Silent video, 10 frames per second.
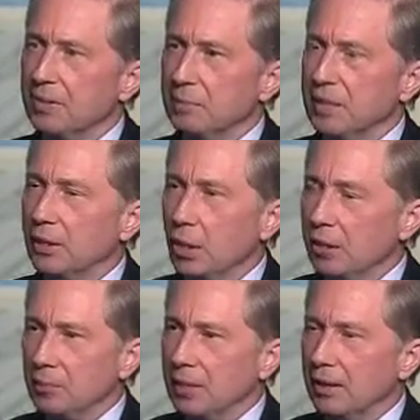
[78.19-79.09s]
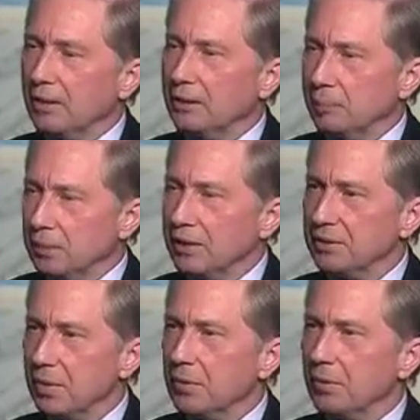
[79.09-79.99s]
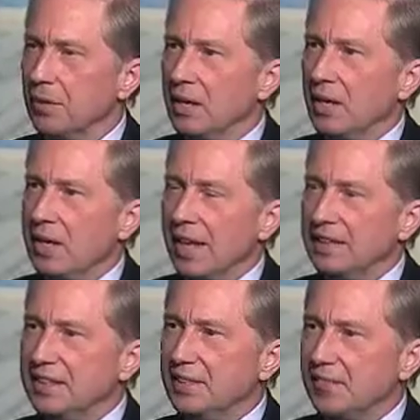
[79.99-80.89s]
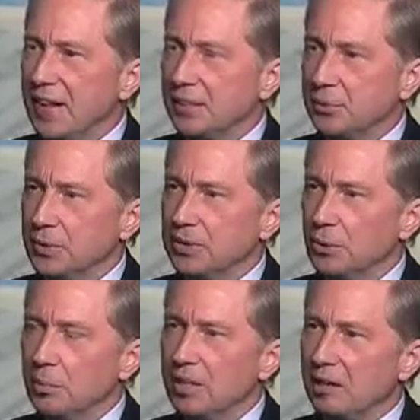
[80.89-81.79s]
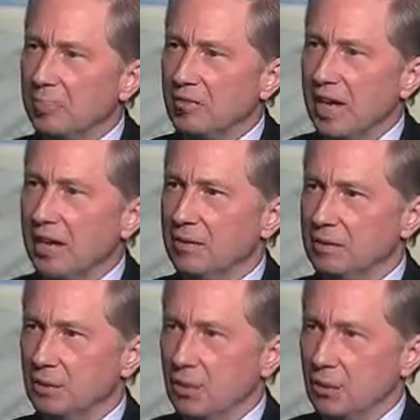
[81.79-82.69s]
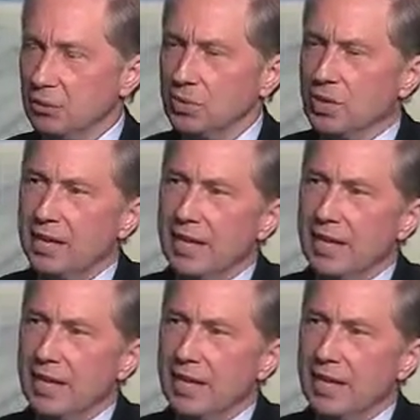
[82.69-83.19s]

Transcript: meaning Carnegie Mellon and Pitt and other idea factories, and opening up the valves on those